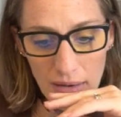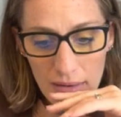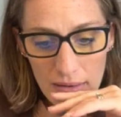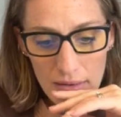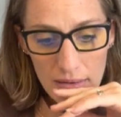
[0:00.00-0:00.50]

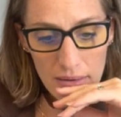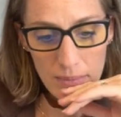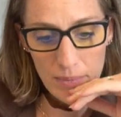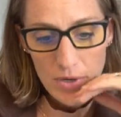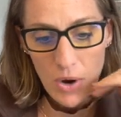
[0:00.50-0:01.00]

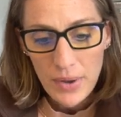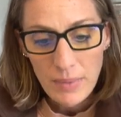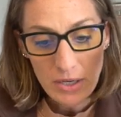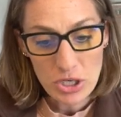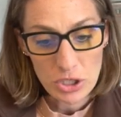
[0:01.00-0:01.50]
Um, going
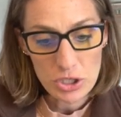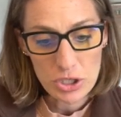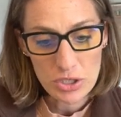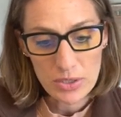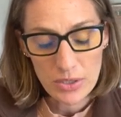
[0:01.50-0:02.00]
back to,
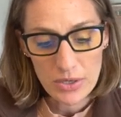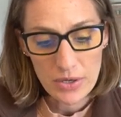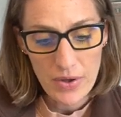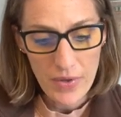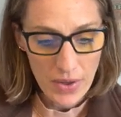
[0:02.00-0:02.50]
to